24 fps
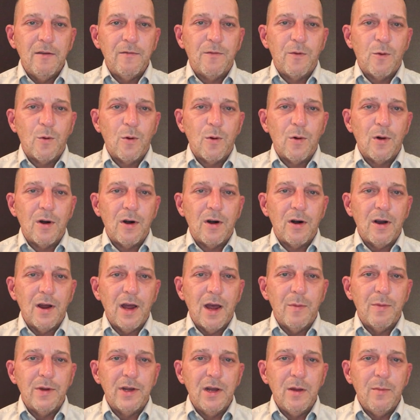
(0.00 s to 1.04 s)
for
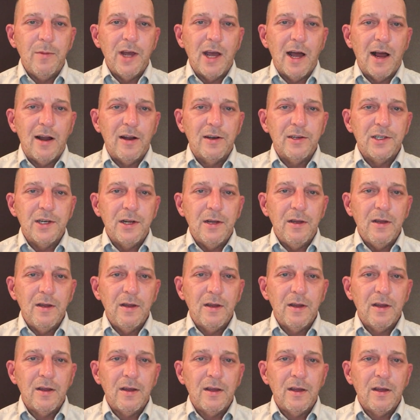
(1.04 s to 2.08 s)
epidemiology
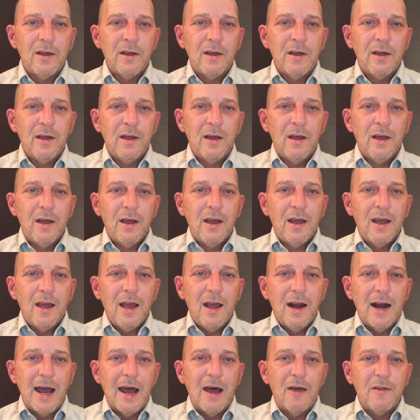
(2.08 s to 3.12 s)

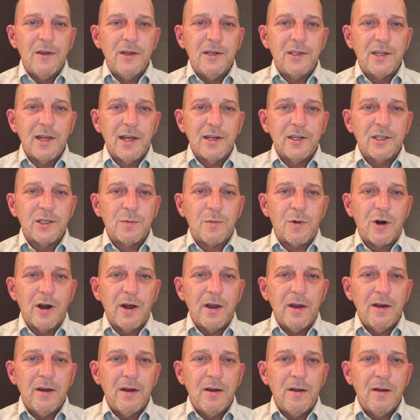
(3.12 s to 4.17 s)
and how these things spread.